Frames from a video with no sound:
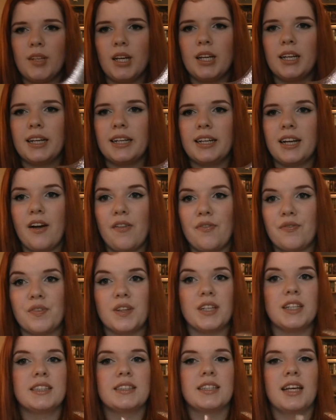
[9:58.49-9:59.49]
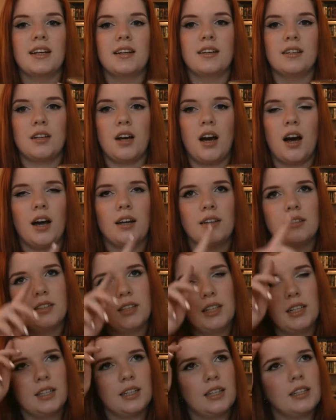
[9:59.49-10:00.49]
And I got these and not
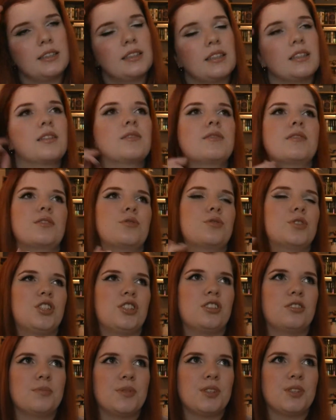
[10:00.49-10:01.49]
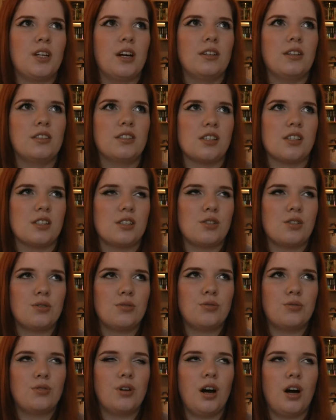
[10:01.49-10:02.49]
because Christian Louboutin does
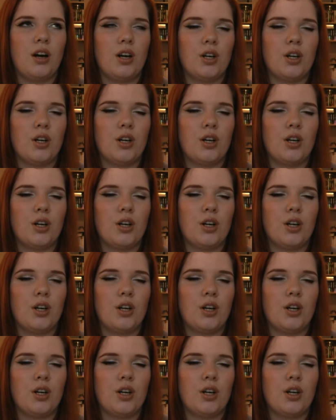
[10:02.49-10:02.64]
do a